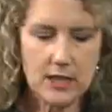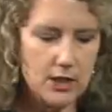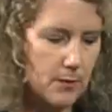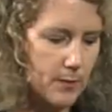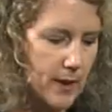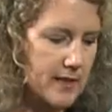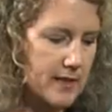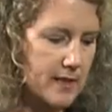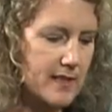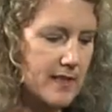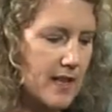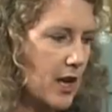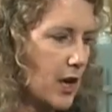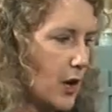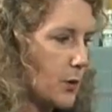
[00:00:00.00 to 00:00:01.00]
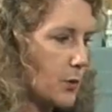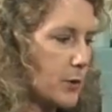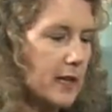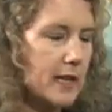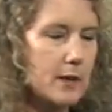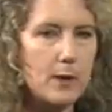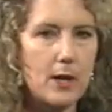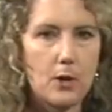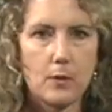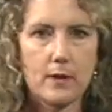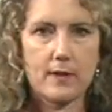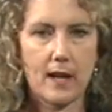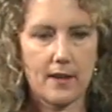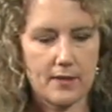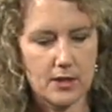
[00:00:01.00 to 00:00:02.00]
to your pieces really well
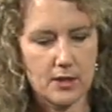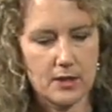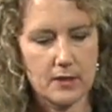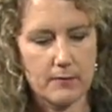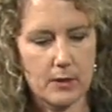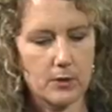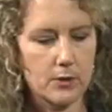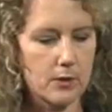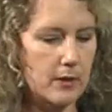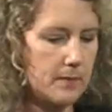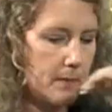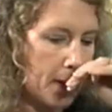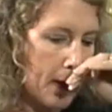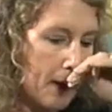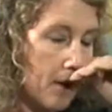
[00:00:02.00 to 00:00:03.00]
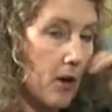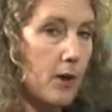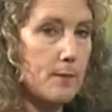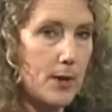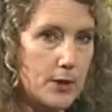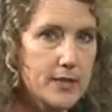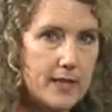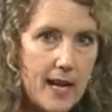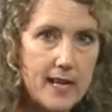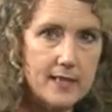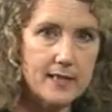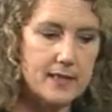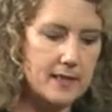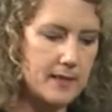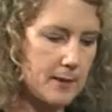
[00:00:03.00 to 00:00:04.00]
without the use of Ultra Grip on most
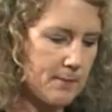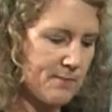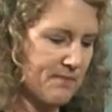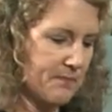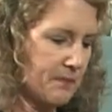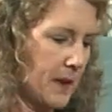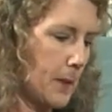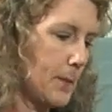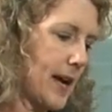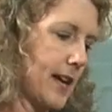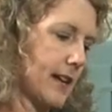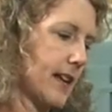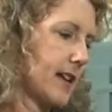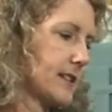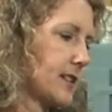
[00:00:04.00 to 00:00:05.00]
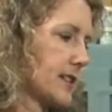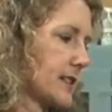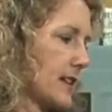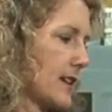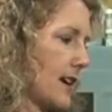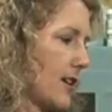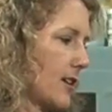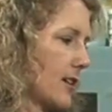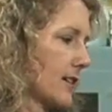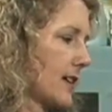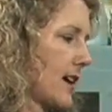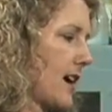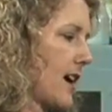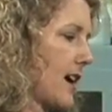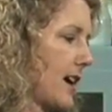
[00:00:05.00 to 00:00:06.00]
cases. But as you see our
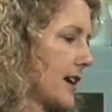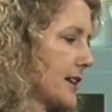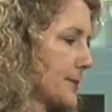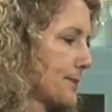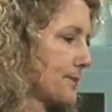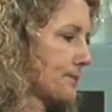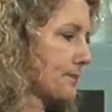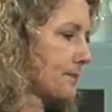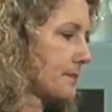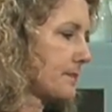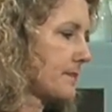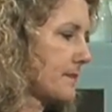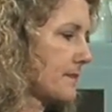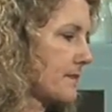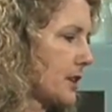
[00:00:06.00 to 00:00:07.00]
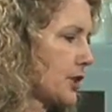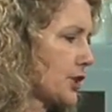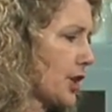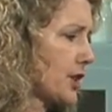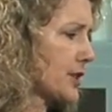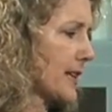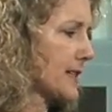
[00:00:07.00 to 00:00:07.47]
card, shows